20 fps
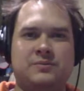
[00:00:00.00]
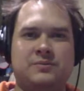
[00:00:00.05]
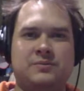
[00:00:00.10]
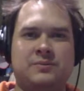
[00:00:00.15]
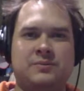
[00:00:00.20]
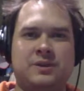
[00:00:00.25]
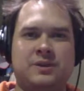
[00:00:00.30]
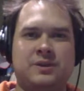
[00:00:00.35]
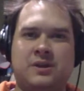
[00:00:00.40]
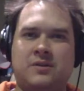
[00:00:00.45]

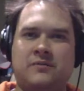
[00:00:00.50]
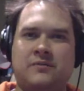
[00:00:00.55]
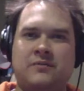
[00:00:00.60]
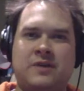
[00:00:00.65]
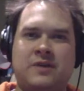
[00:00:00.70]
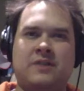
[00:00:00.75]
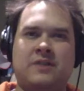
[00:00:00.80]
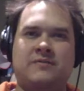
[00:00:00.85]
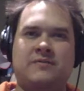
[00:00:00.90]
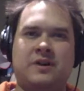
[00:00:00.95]

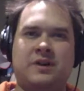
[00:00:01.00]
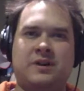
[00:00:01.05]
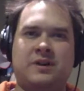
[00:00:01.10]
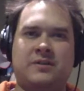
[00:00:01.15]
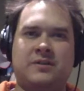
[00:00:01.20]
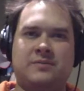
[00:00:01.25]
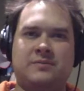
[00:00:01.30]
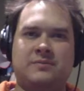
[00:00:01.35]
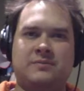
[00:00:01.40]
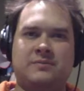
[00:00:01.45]
very, very
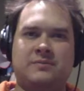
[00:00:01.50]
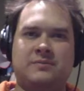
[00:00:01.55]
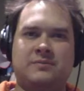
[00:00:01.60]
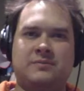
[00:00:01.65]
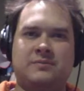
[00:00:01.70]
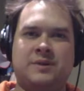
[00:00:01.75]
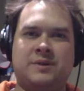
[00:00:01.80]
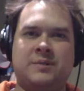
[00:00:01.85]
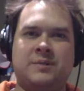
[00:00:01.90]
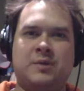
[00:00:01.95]

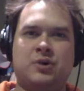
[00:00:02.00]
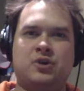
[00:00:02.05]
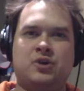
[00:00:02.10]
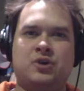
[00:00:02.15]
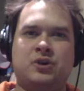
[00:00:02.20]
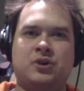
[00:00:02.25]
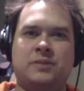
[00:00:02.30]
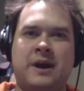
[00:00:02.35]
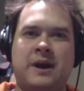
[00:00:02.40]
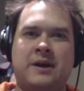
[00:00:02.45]

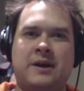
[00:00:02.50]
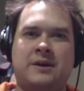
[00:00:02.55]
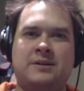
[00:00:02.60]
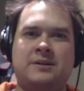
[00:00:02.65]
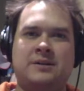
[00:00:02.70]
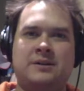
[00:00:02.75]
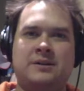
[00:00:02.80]
emotional about it.